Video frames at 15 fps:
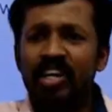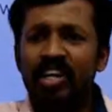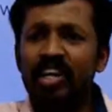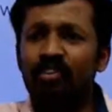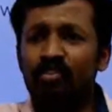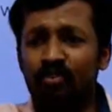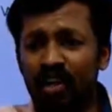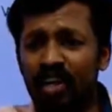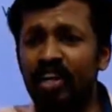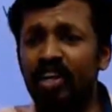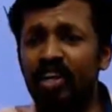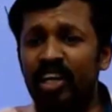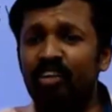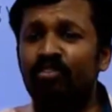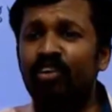if
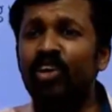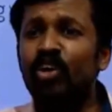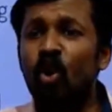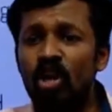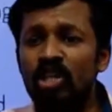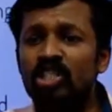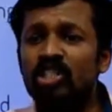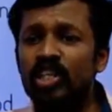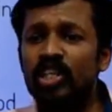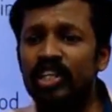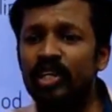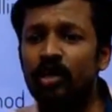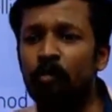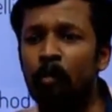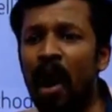we don't
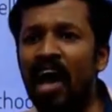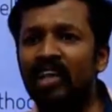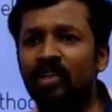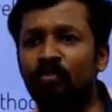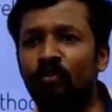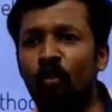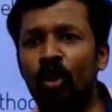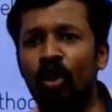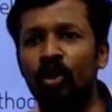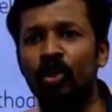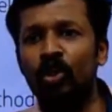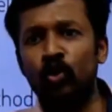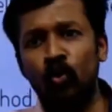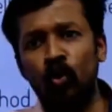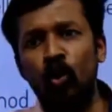bath for
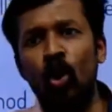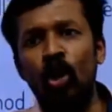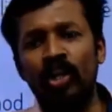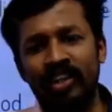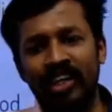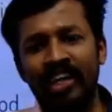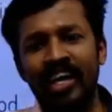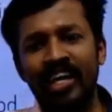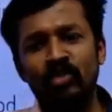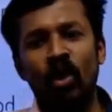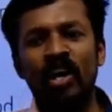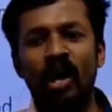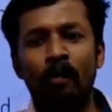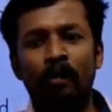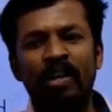2 or 3 days, what
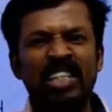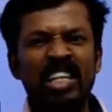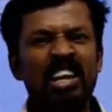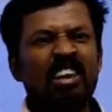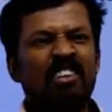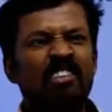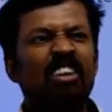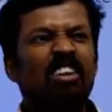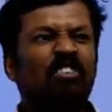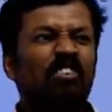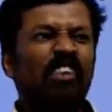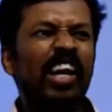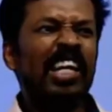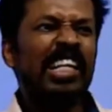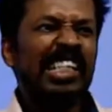happens? We will
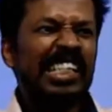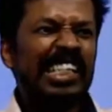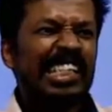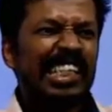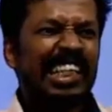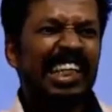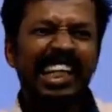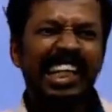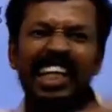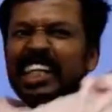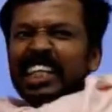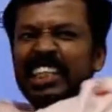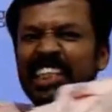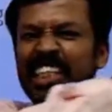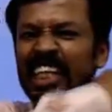feel
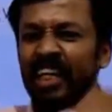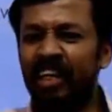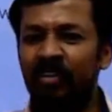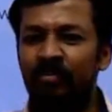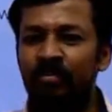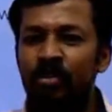itching.